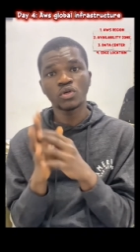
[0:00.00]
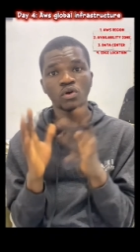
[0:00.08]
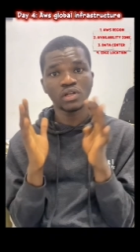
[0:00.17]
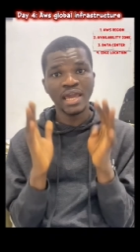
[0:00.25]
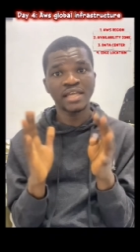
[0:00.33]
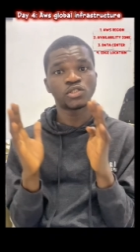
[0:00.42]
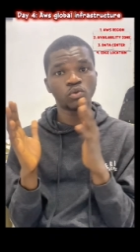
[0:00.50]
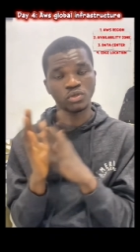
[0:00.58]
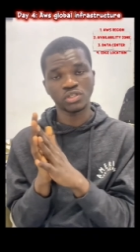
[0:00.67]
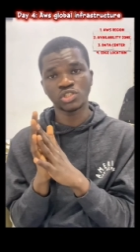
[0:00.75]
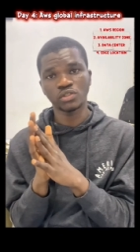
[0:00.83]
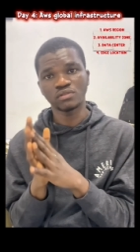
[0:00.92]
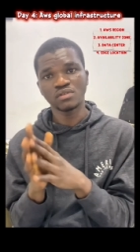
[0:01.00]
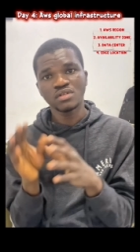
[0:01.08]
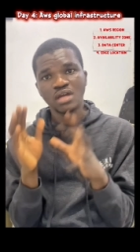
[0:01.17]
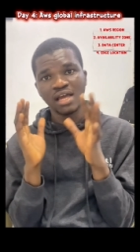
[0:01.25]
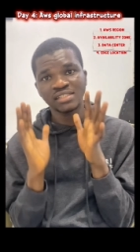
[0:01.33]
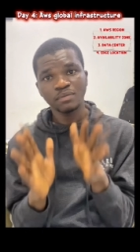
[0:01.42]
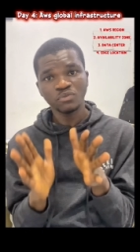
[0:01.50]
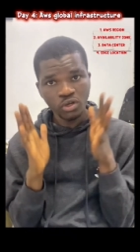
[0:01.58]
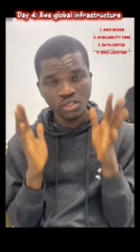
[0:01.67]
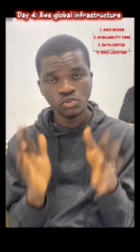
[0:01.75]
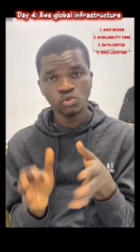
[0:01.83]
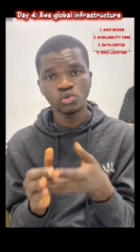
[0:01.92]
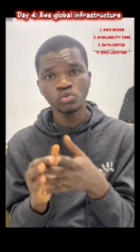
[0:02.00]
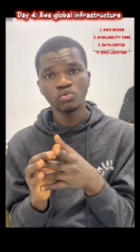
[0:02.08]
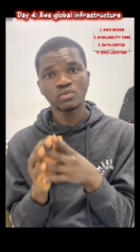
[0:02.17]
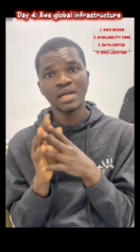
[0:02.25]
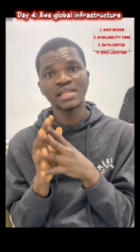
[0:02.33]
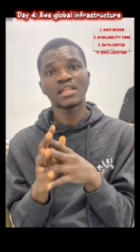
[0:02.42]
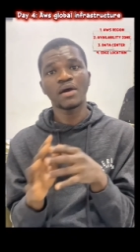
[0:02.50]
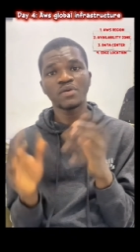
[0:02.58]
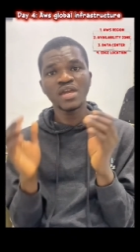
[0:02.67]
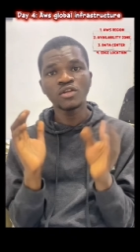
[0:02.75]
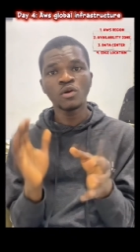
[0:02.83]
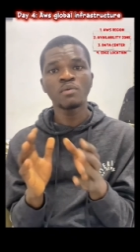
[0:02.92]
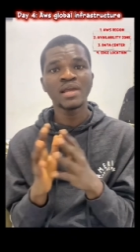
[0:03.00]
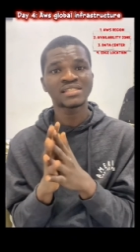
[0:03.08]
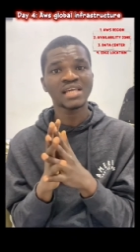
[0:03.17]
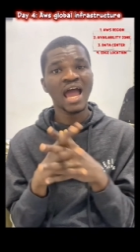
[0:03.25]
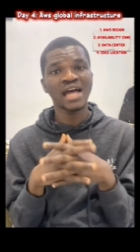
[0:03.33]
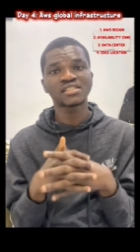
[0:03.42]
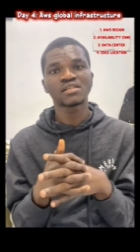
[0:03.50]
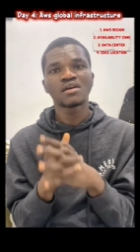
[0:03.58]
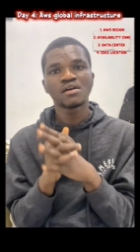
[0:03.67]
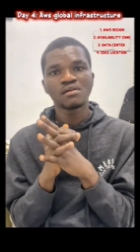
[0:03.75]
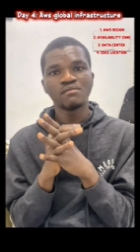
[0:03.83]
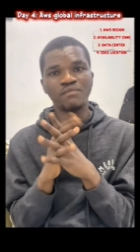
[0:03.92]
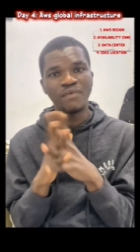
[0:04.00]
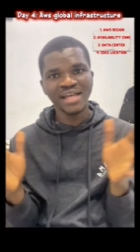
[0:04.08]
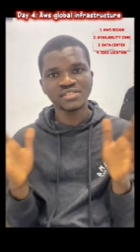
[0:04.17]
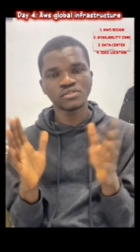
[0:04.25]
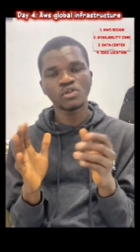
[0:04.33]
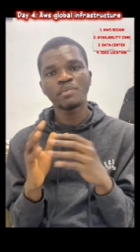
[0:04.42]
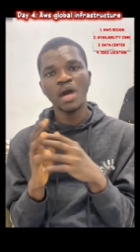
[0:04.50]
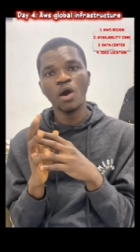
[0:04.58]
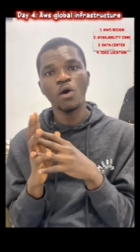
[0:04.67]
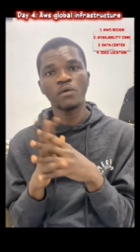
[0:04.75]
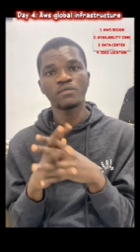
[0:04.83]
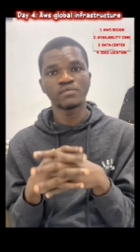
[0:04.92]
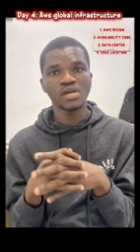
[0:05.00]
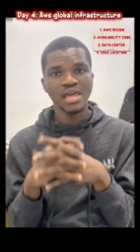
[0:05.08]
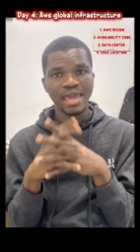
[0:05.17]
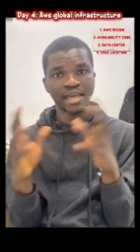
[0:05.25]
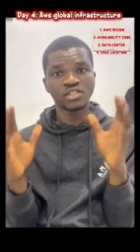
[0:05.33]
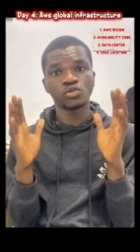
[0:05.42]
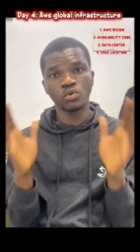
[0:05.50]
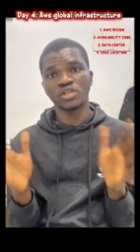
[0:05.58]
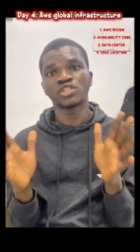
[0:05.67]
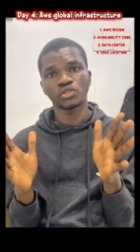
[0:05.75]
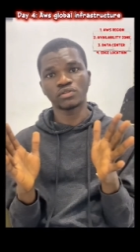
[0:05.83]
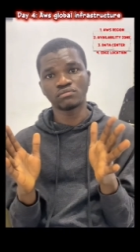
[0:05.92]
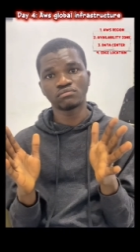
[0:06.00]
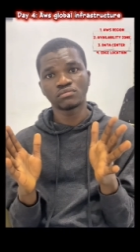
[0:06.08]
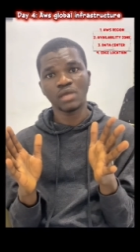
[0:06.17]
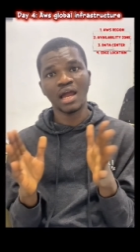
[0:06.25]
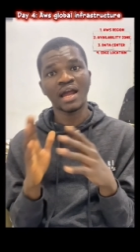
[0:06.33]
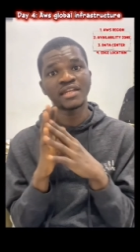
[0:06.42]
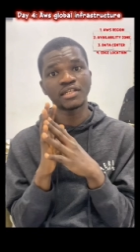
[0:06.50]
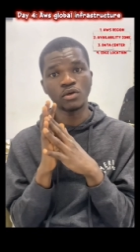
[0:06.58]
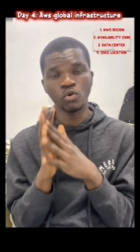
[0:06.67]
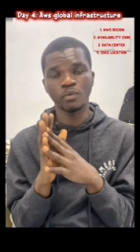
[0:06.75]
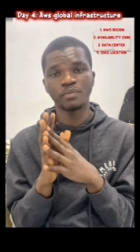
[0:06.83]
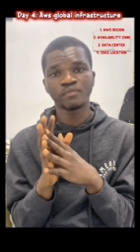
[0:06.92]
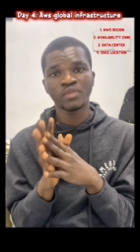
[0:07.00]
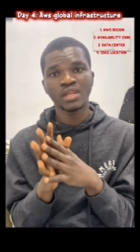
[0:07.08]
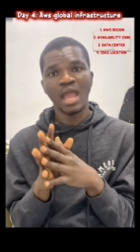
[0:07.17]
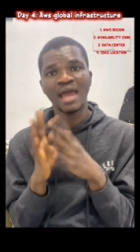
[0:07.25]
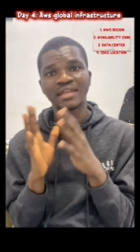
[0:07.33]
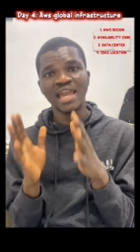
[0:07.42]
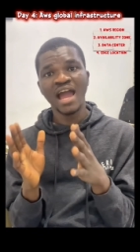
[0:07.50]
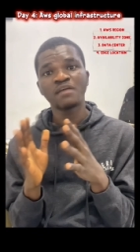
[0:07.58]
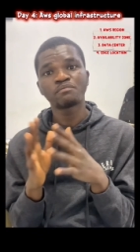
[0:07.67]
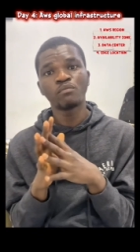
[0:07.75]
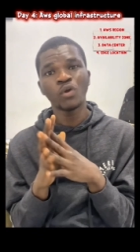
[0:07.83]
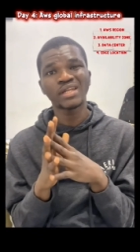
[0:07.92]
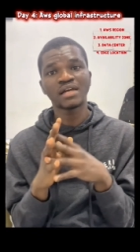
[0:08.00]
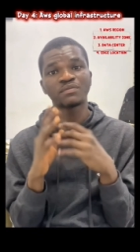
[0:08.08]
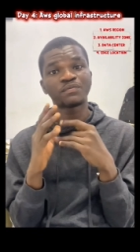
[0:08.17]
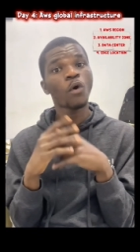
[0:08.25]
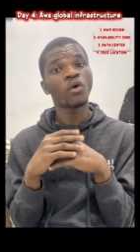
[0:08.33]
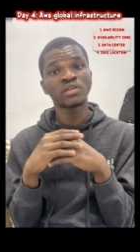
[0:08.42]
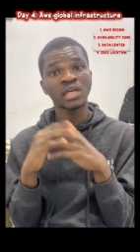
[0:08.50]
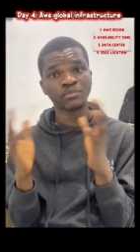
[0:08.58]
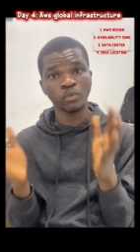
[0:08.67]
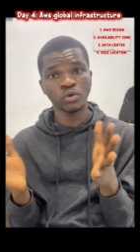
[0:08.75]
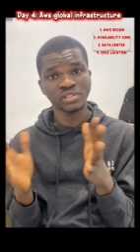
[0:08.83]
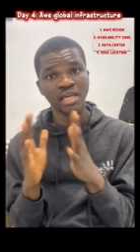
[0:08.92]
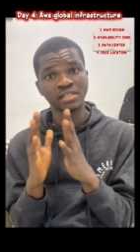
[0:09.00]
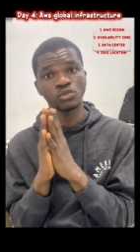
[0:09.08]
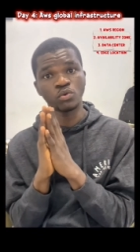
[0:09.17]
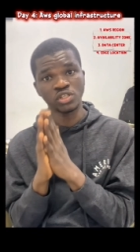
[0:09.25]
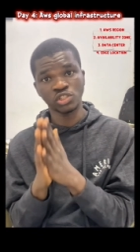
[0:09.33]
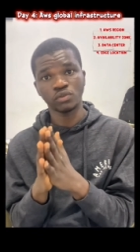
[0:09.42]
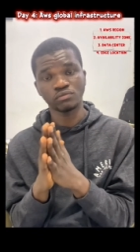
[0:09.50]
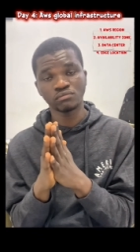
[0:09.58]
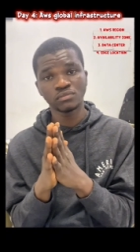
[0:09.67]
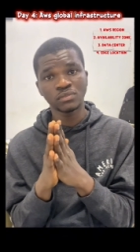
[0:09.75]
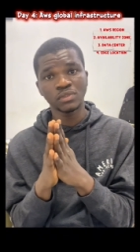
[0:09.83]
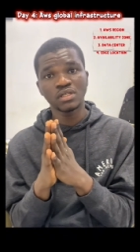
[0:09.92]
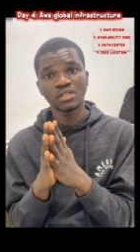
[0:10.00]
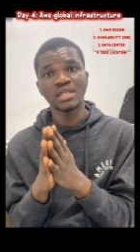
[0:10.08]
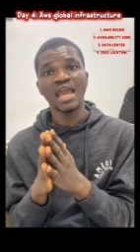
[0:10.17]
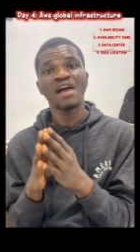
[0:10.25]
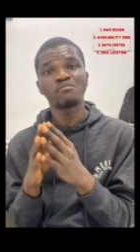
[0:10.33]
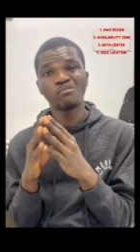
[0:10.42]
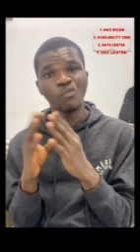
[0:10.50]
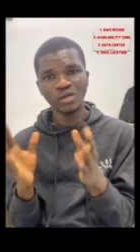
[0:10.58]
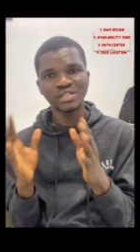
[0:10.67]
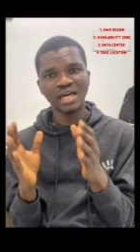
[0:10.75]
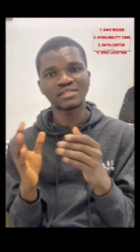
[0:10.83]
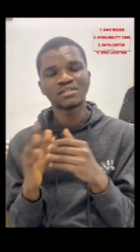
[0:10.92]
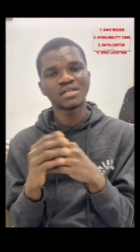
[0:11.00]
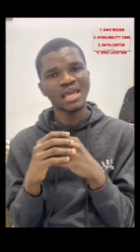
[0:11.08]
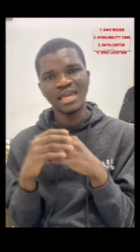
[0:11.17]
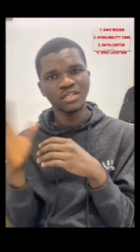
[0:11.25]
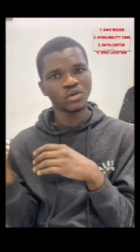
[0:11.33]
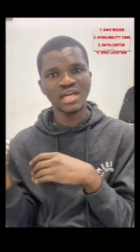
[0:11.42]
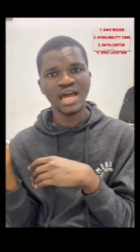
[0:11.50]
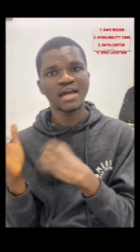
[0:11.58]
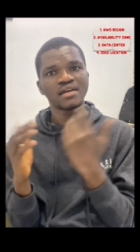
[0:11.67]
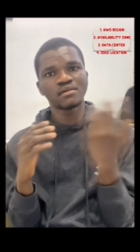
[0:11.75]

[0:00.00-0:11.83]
call edge location. As I'm talking to you right now, AWS has vast number of edge location around the globe, and they have more than 400 plus edge location. They have more than any other